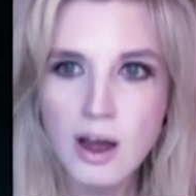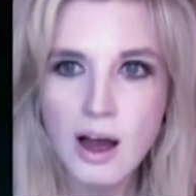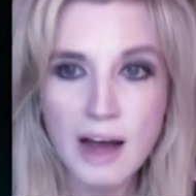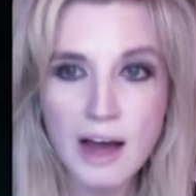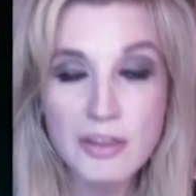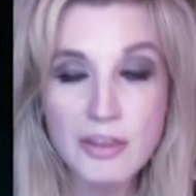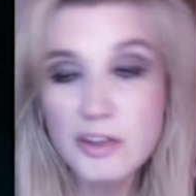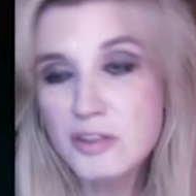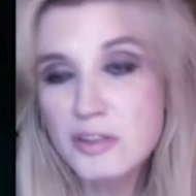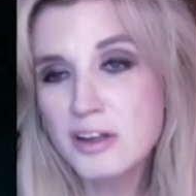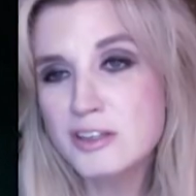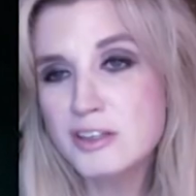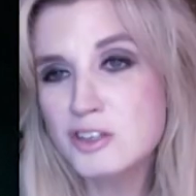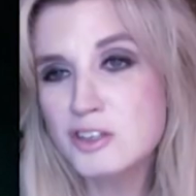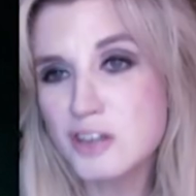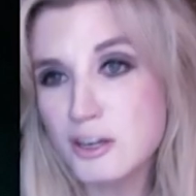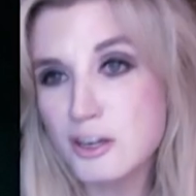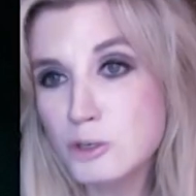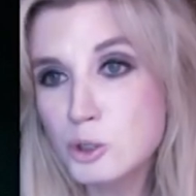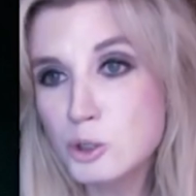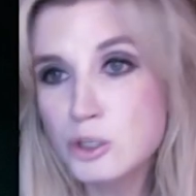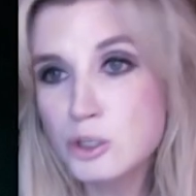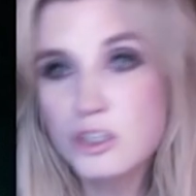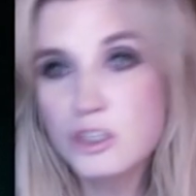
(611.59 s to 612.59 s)
I think that's an
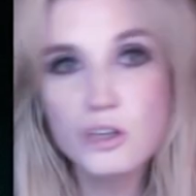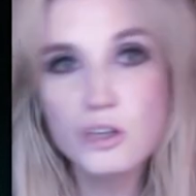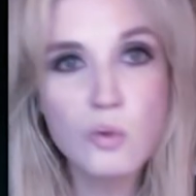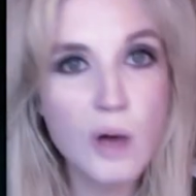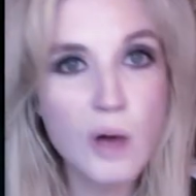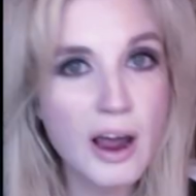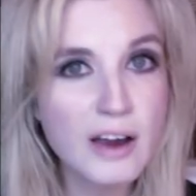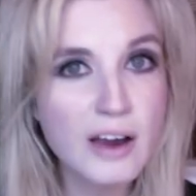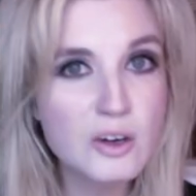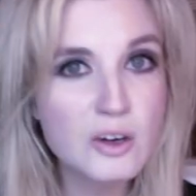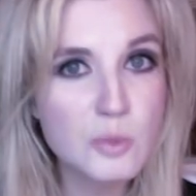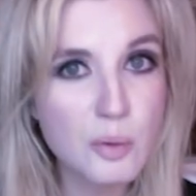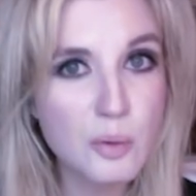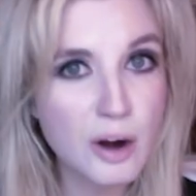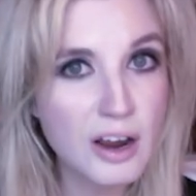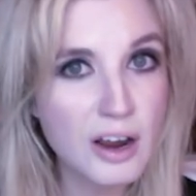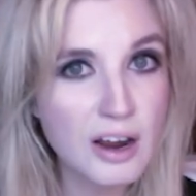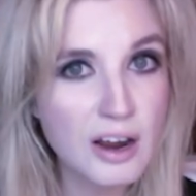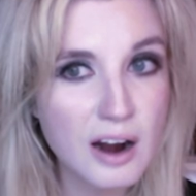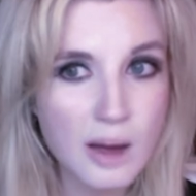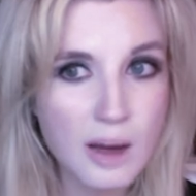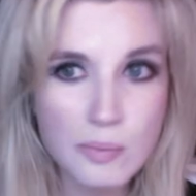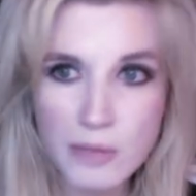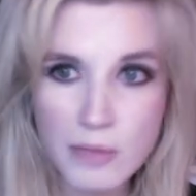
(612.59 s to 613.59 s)
interesting way to
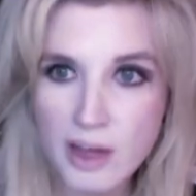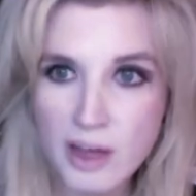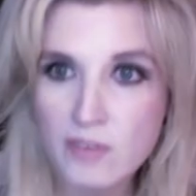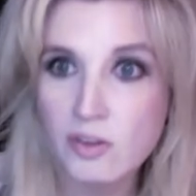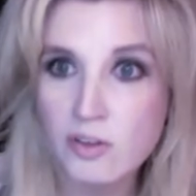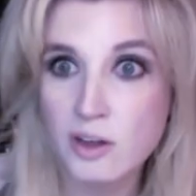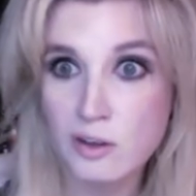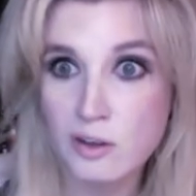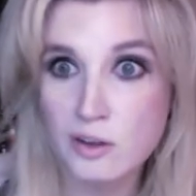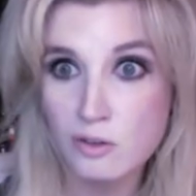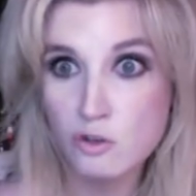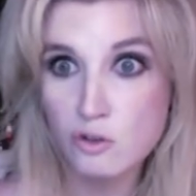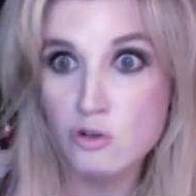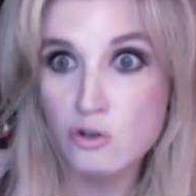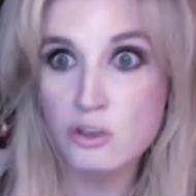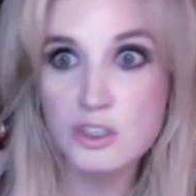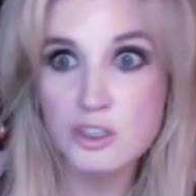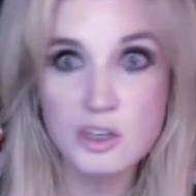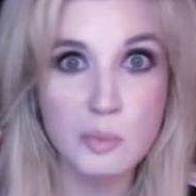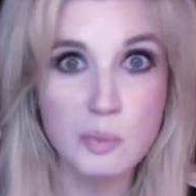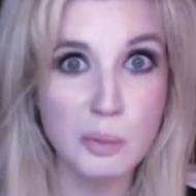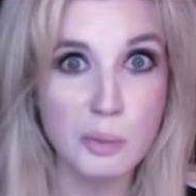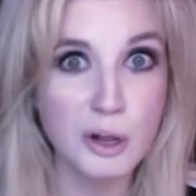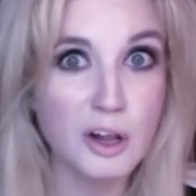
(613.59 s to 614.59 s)
break it up. They have, like, as you can
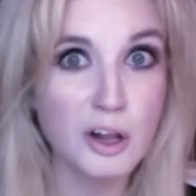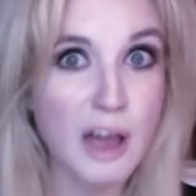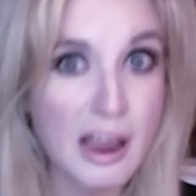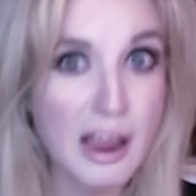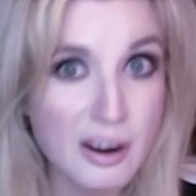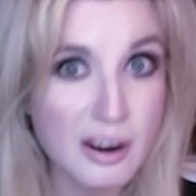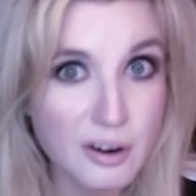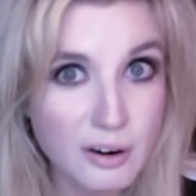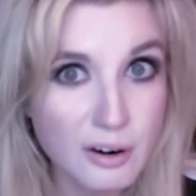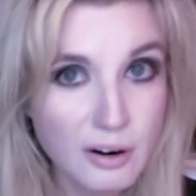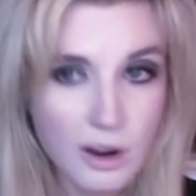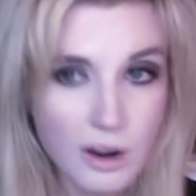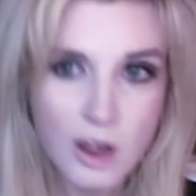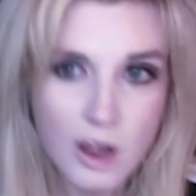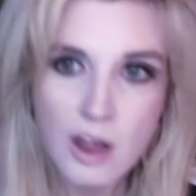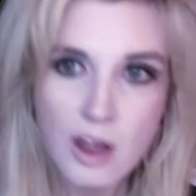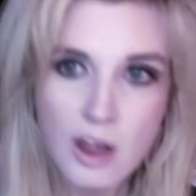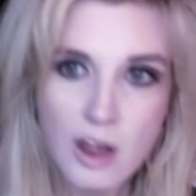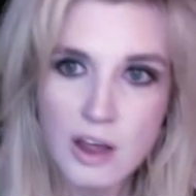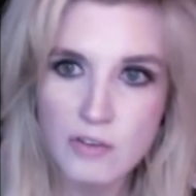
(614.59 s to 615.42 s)
see, Bill Hader.